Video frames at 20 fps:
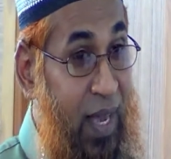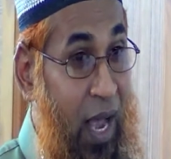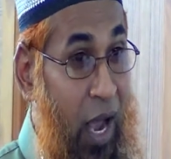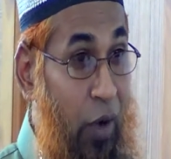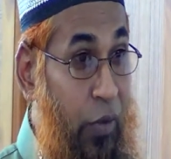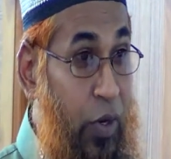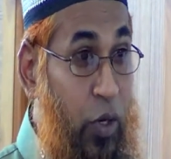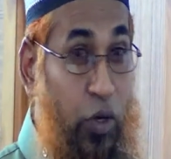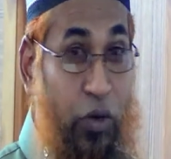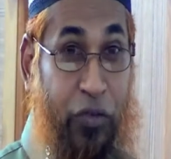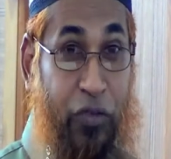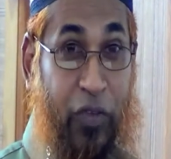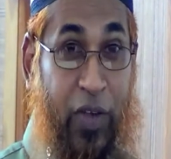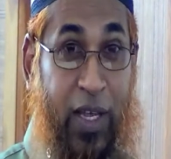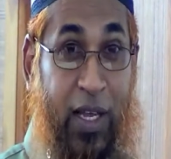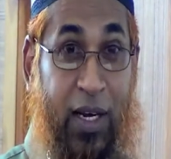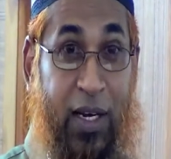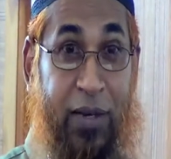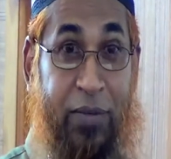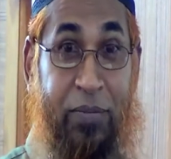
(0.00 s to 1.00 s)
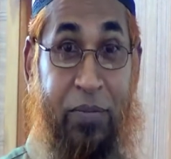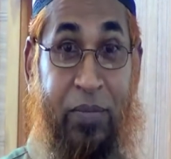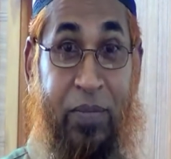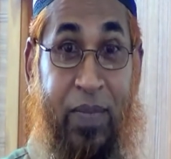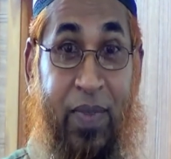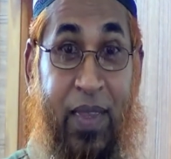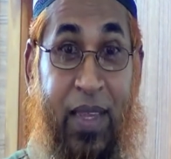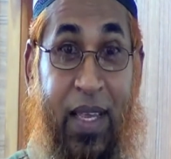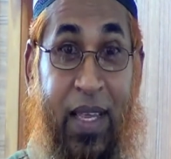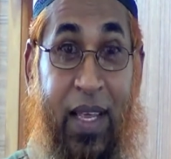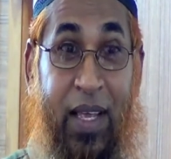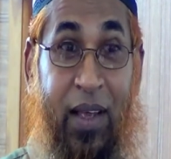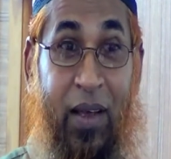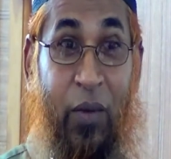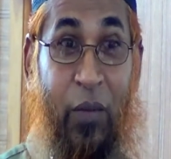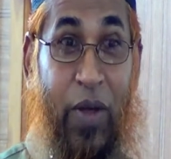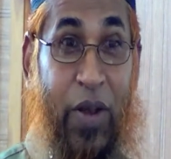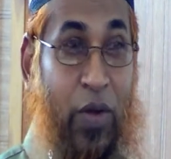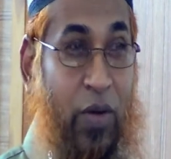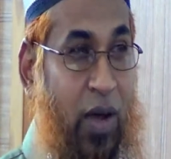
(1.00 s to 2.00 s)
How do you feel
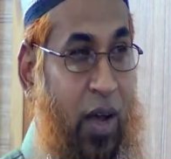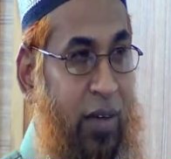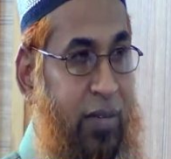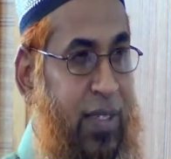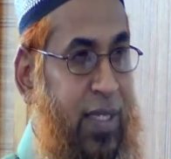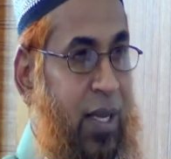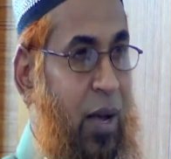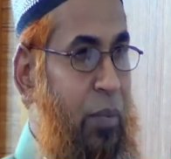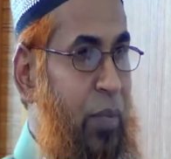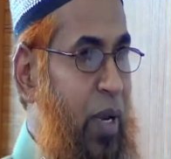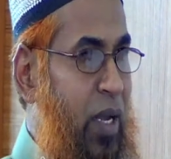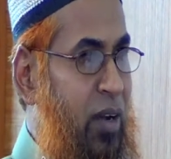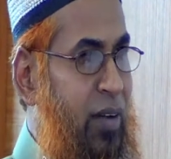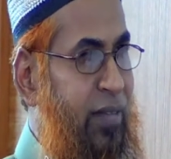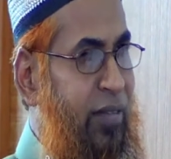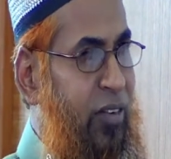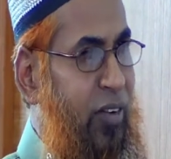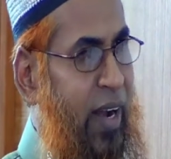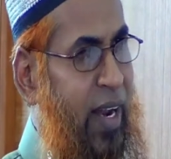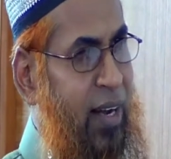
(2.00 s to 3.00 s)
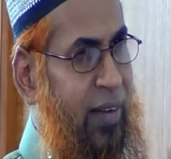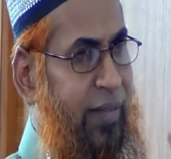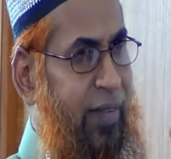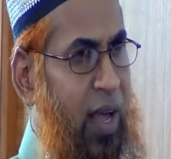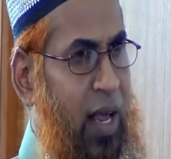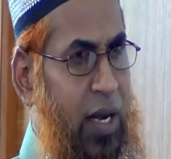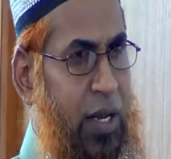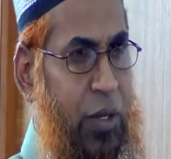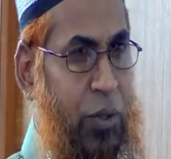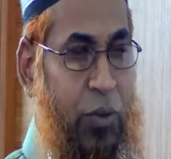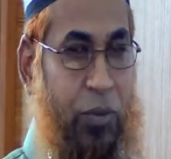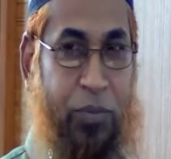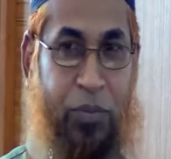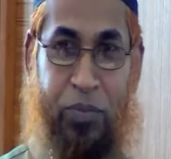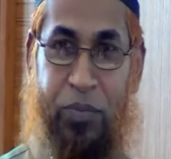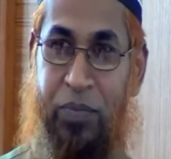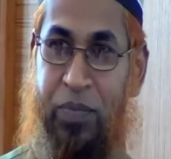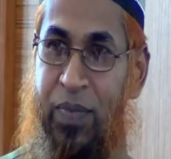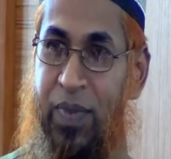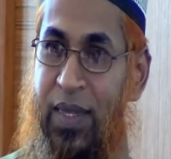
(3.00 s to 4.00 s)
when you have something of great value?
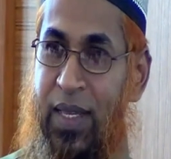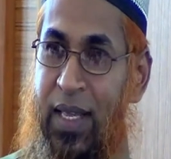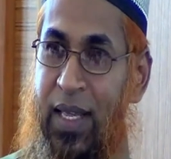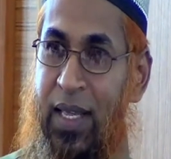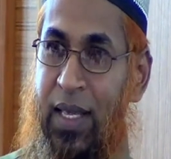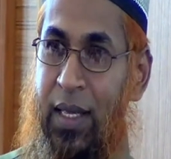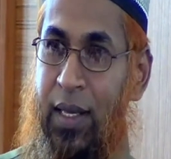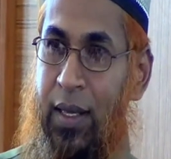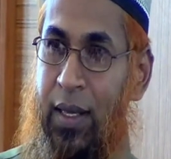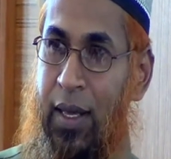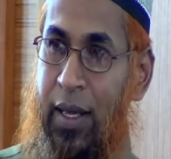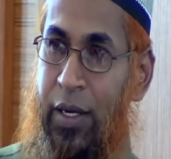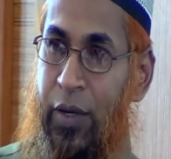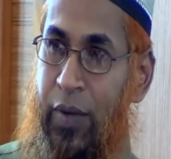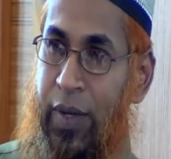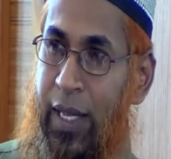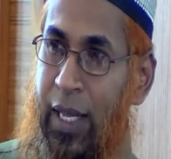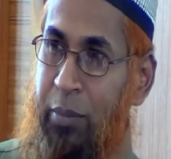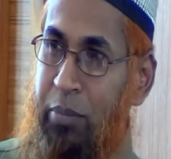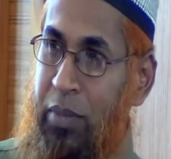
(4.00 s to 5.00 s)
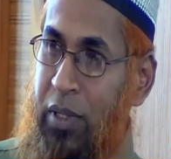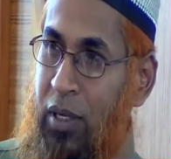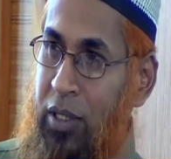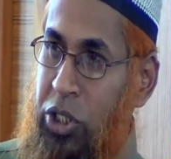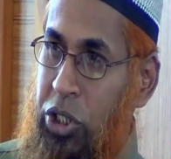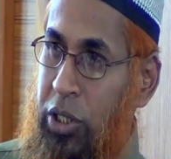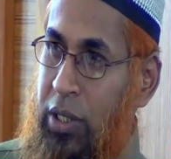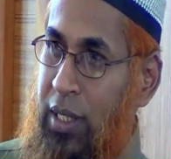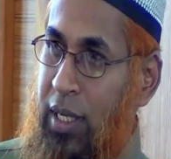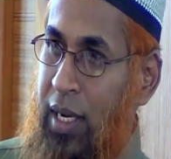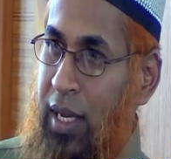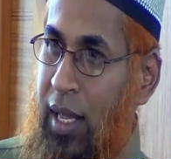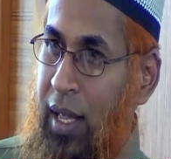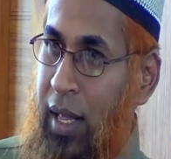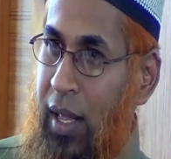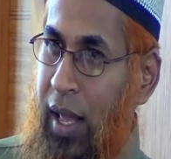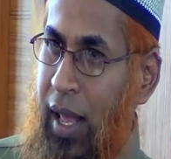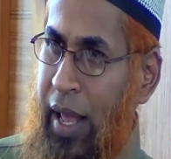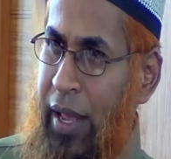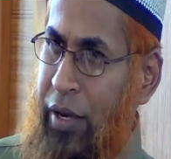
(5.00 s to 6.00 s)
You keep touching
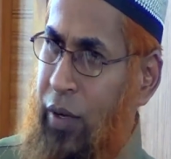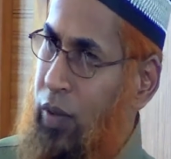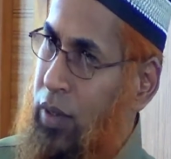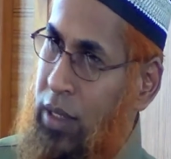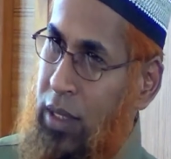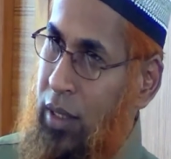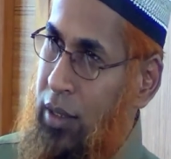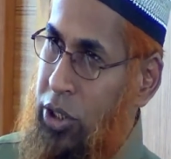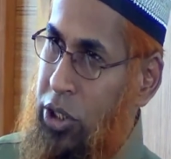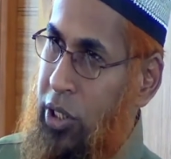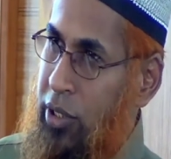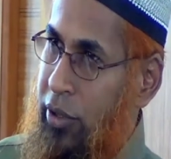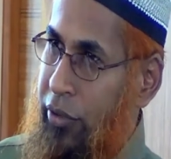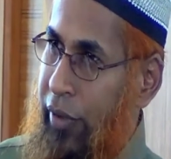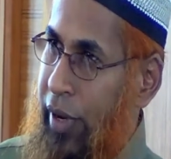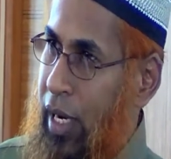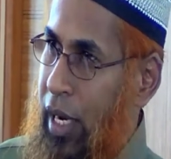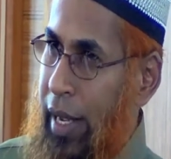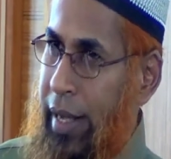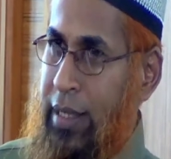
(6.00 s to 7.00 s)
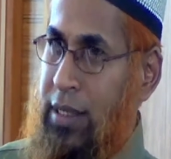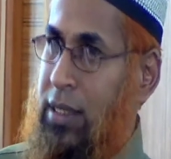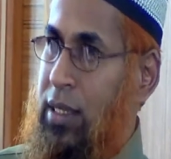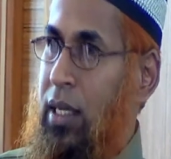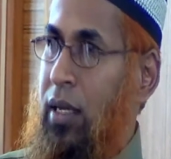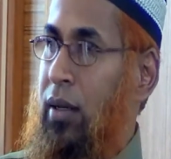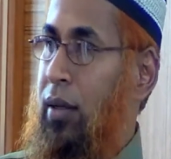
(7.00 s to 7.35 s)
and you touch and you realize